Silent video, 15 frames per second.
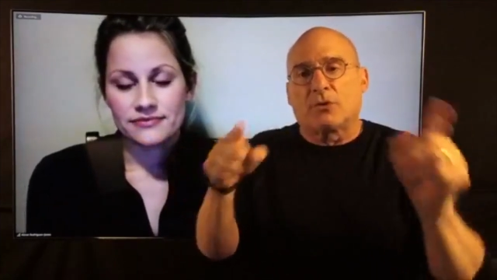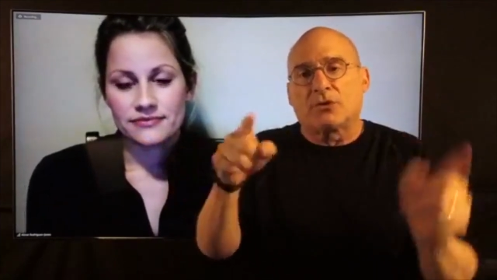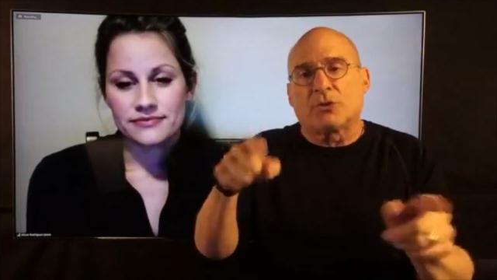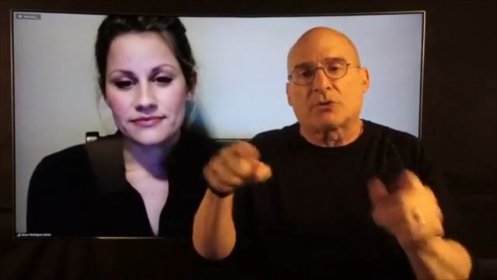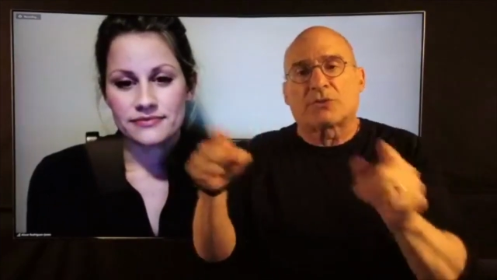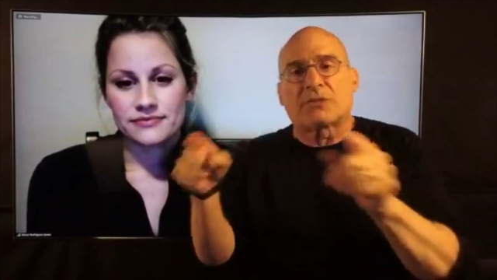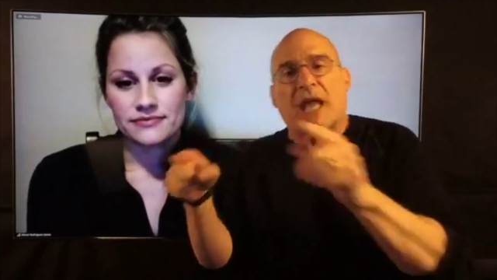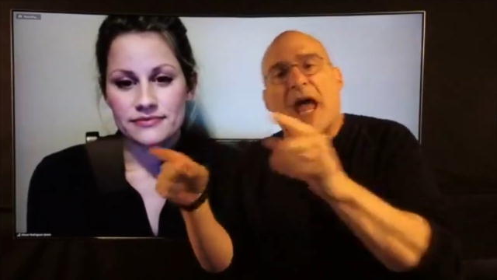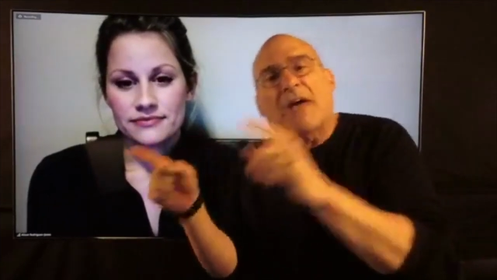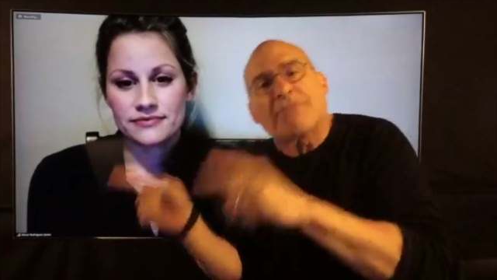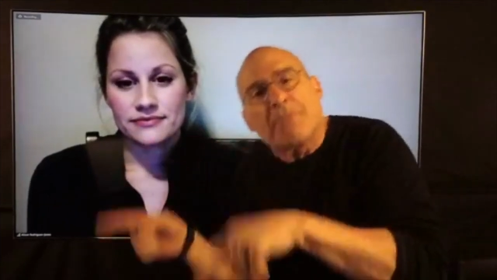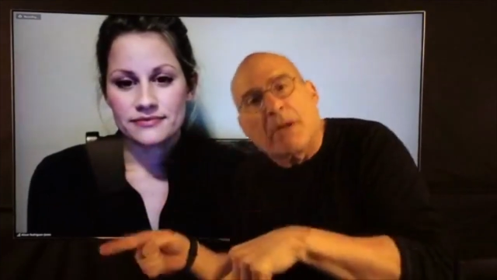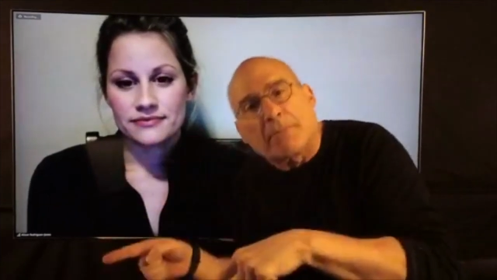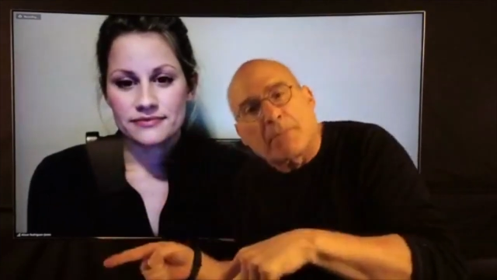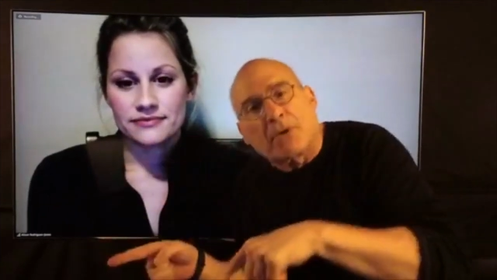Speaker 1: your
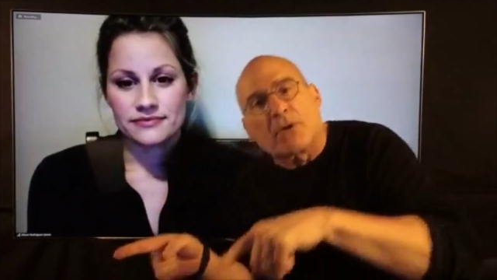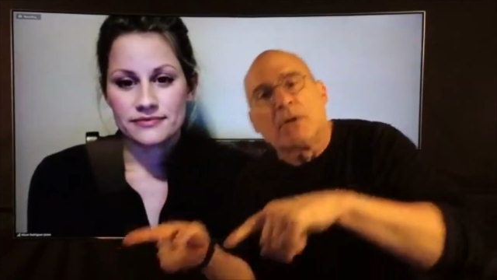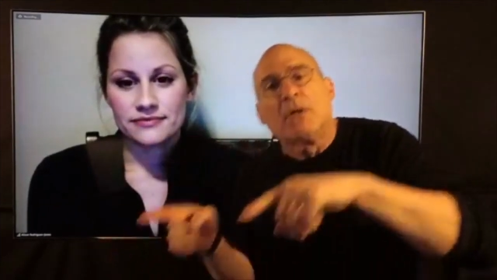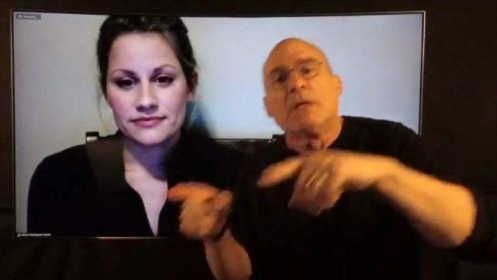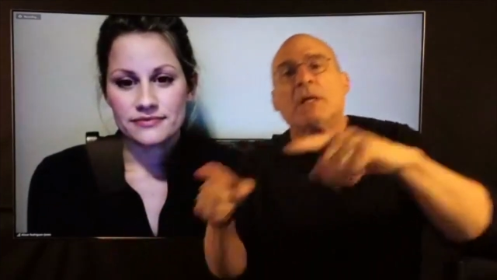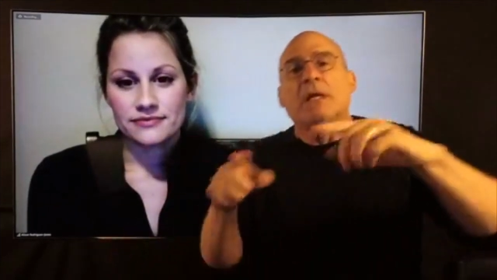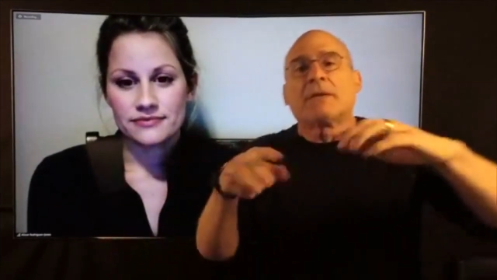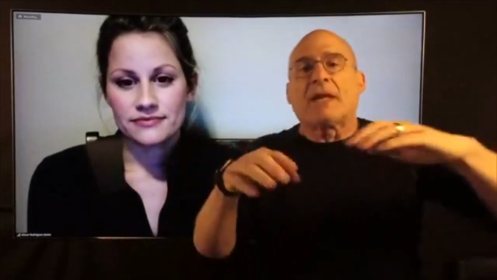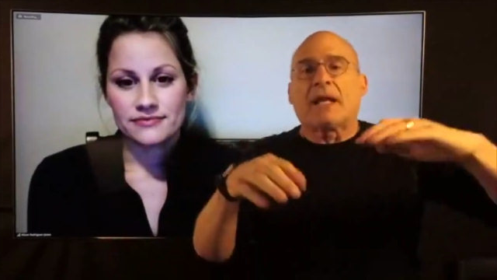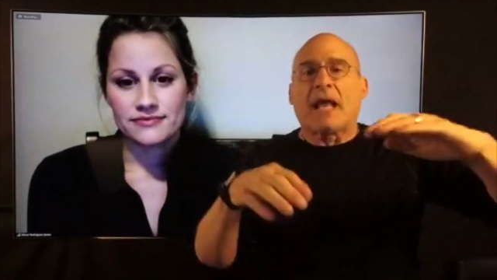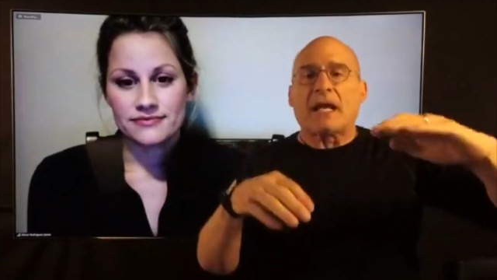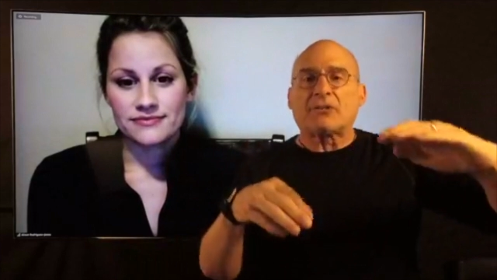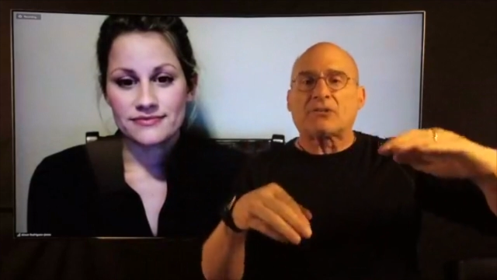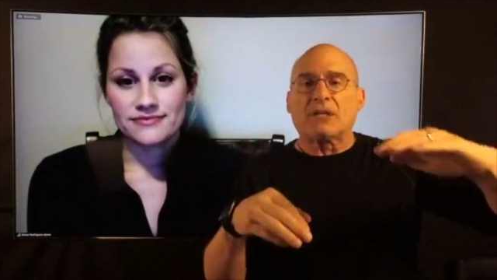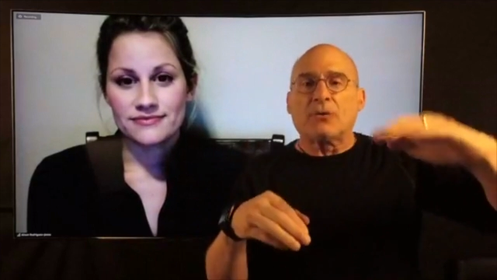staff member that
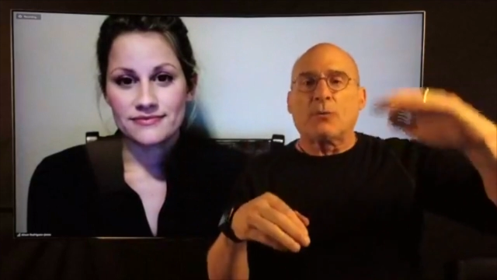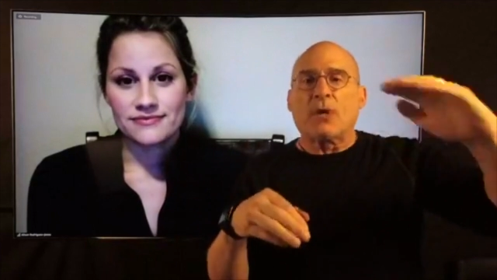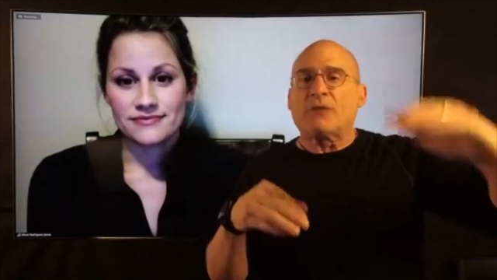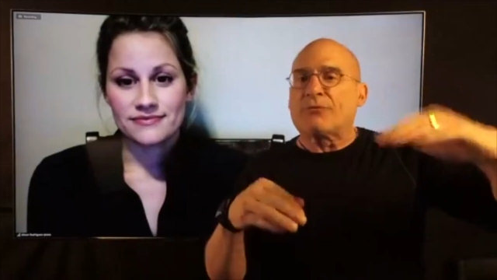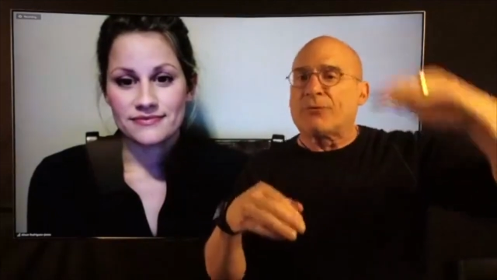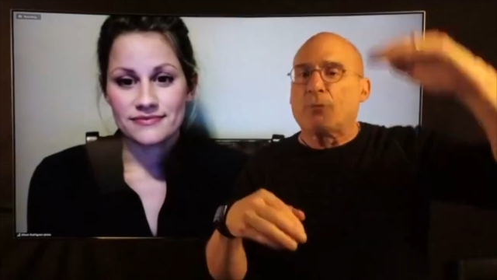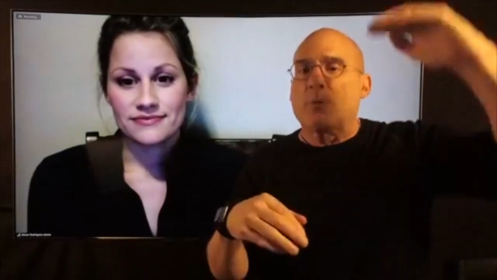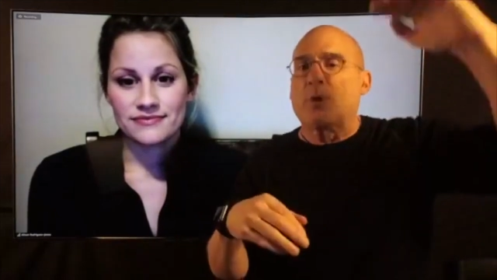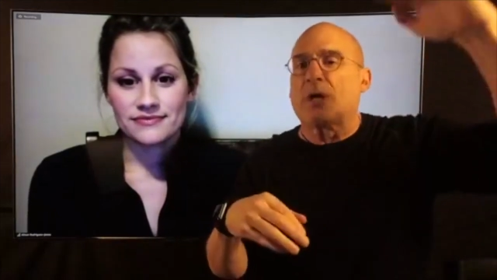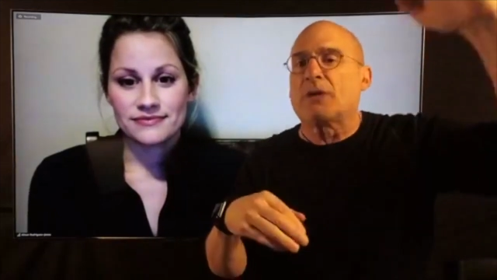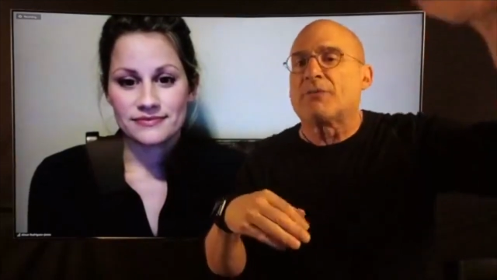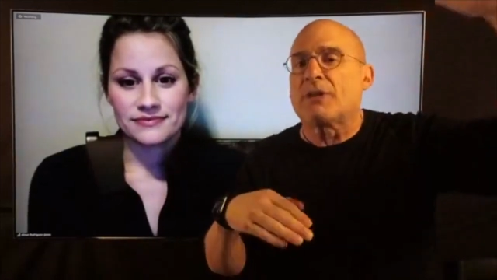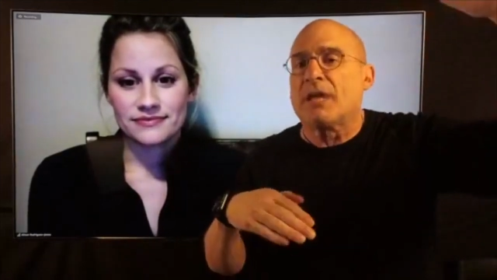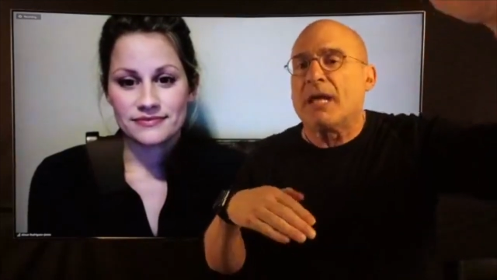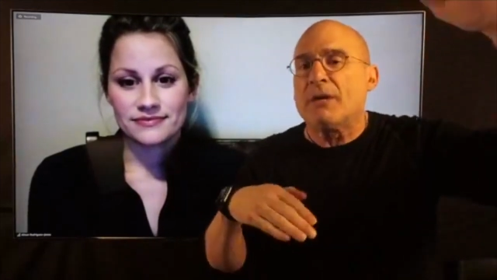actually went from
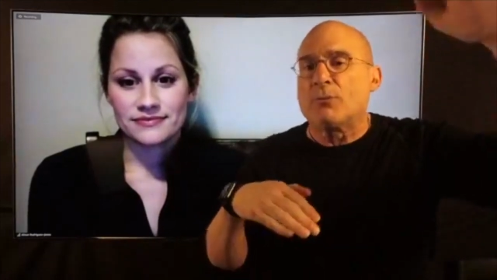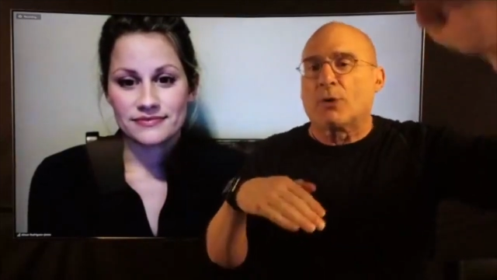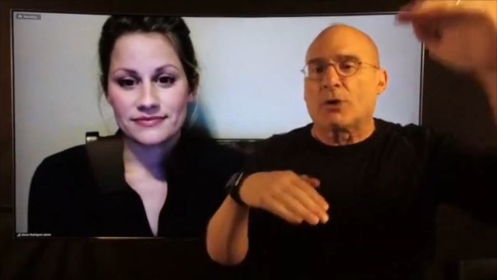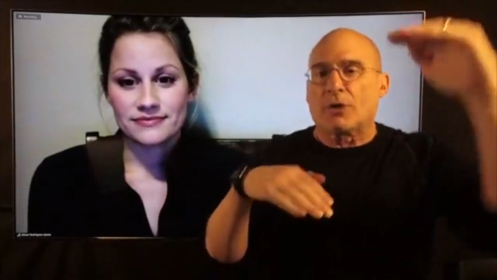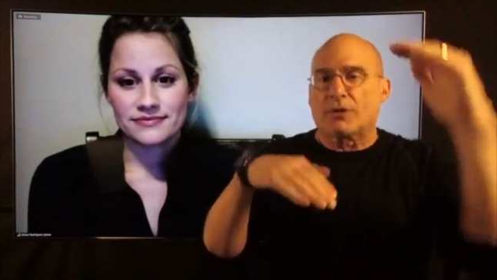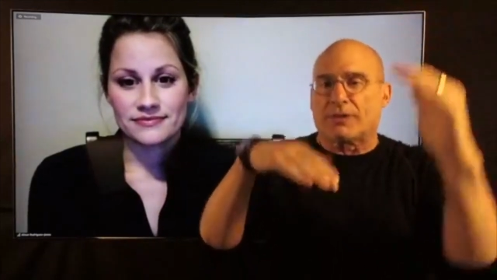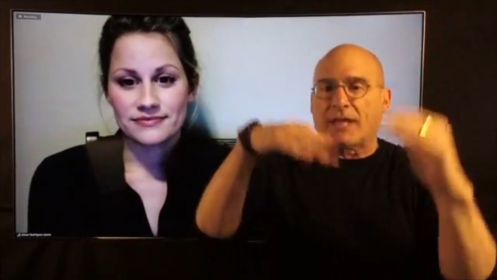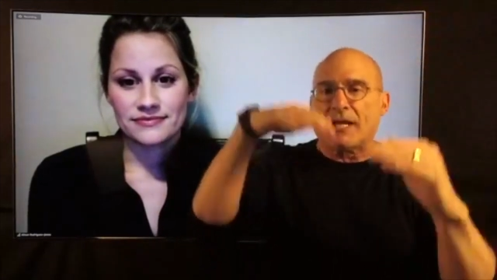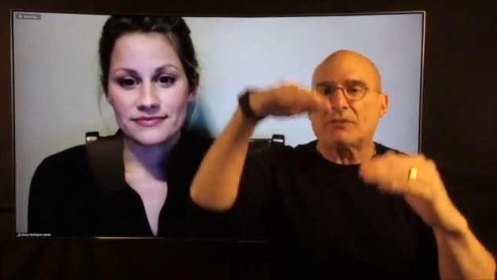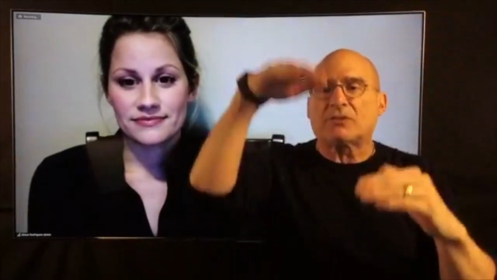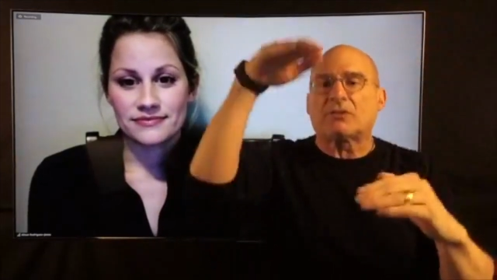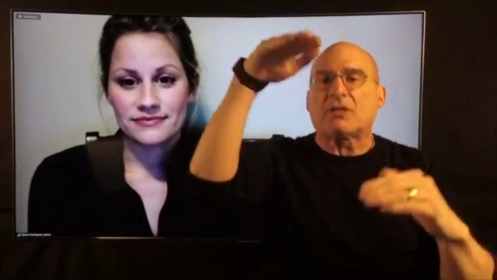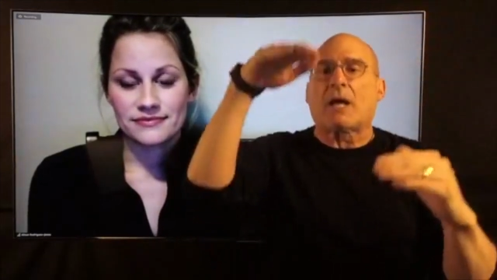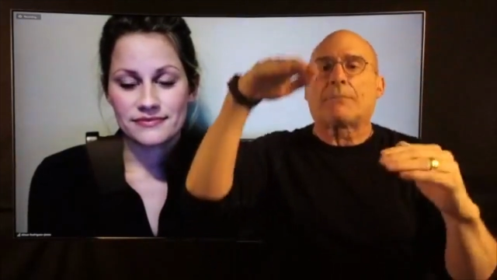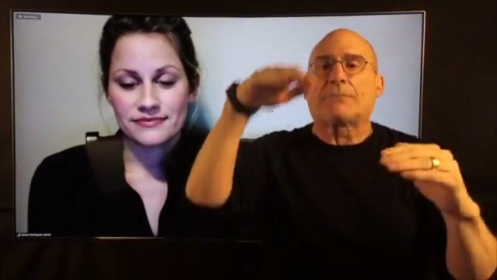wherever they were, they
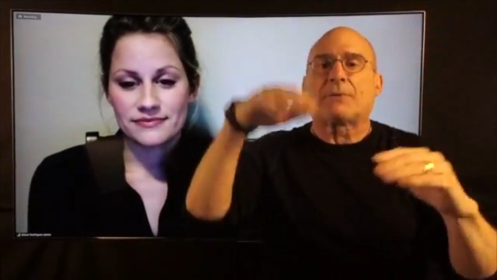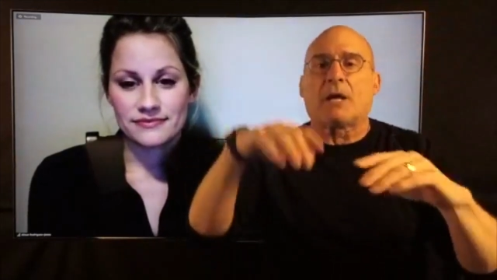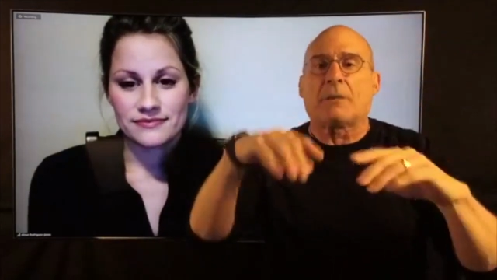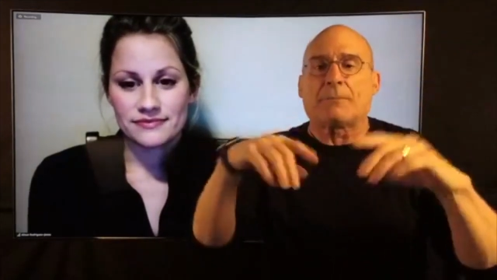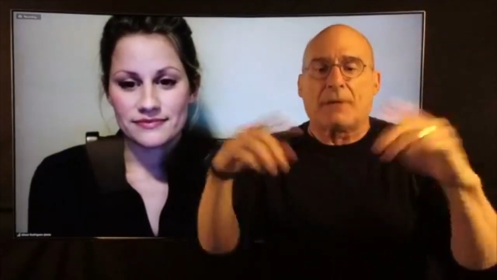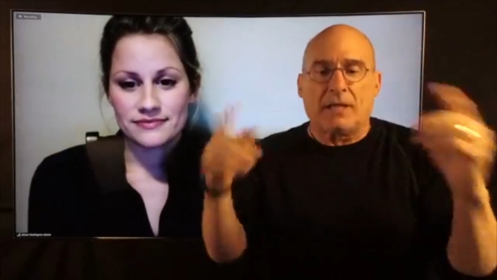stepped up.